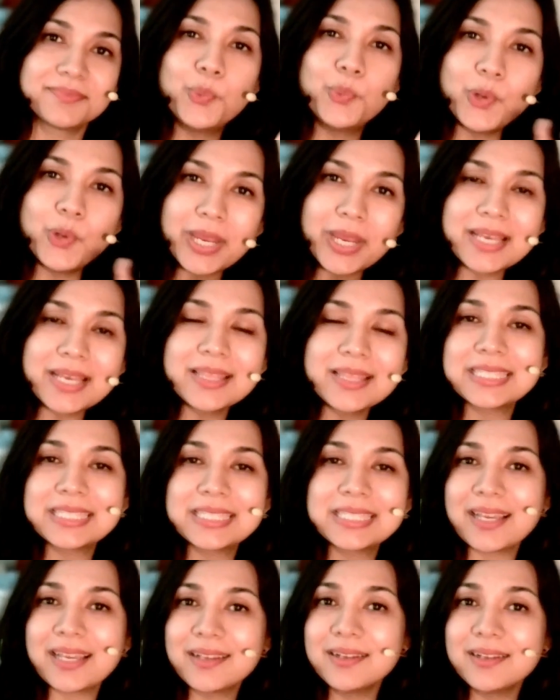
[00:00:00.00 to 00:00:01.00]
Breaking the
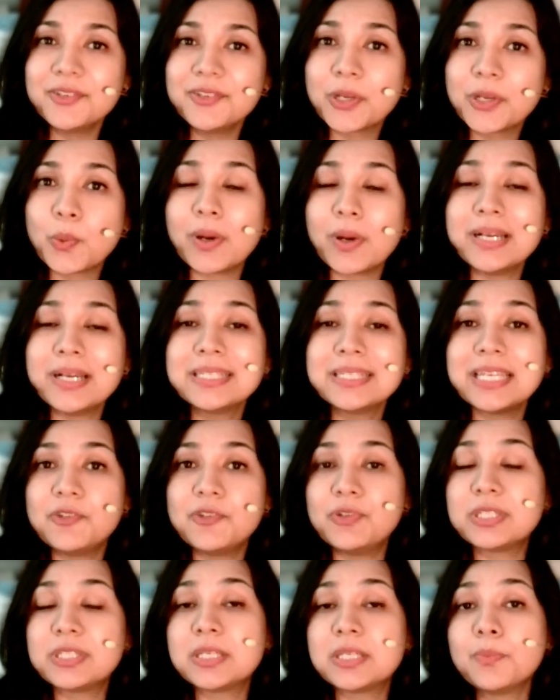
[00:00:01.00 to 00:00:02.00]
cycle requires
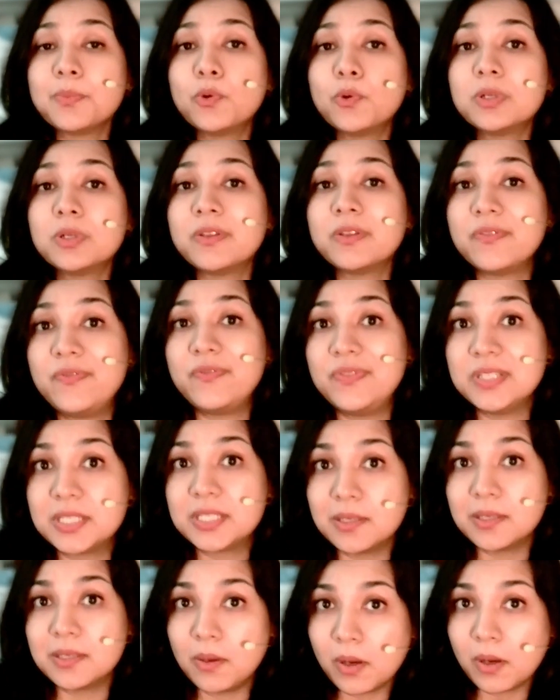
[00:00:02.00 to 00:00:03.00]
addressing both
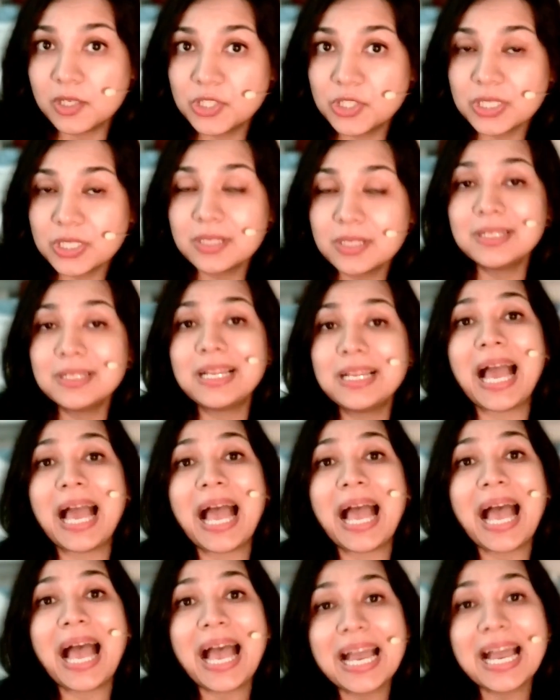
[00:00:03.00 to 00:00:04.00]
physiological
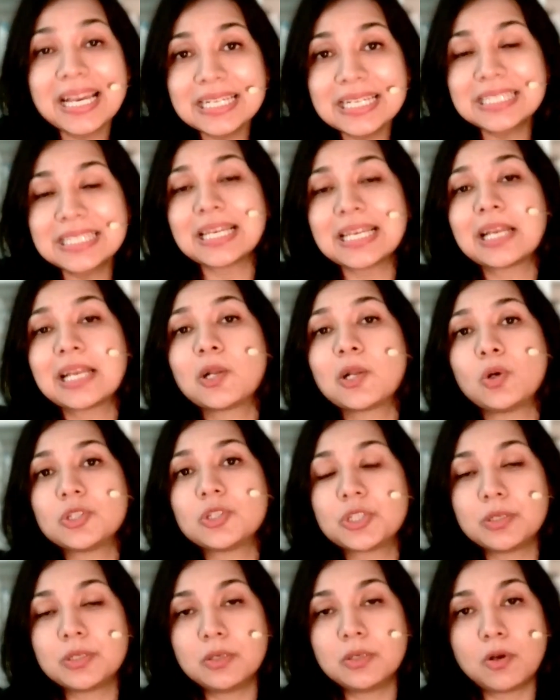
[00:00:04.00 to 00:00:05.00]
and
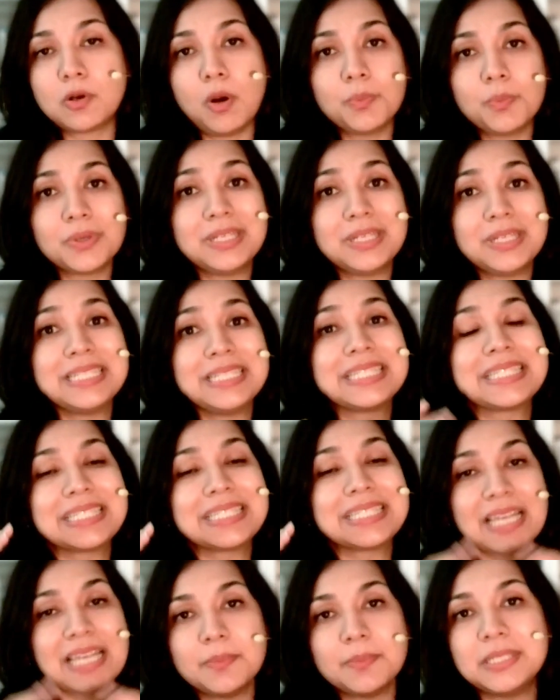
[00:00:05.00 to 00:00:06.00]
psychological components
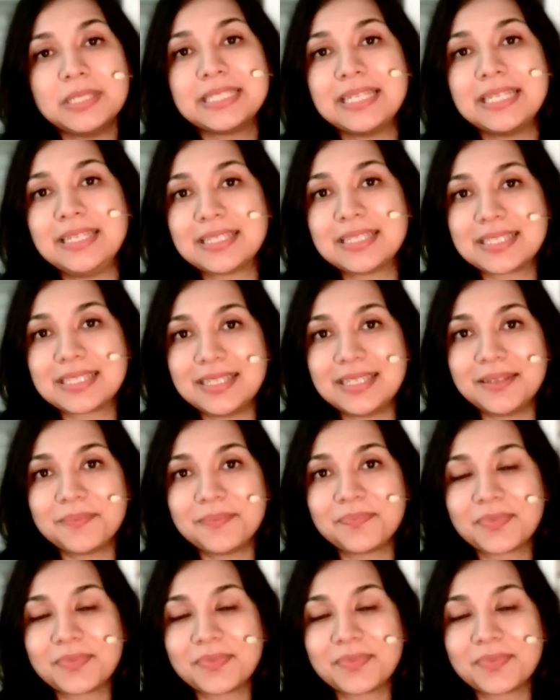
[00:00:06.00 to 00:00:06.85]
simultaneously.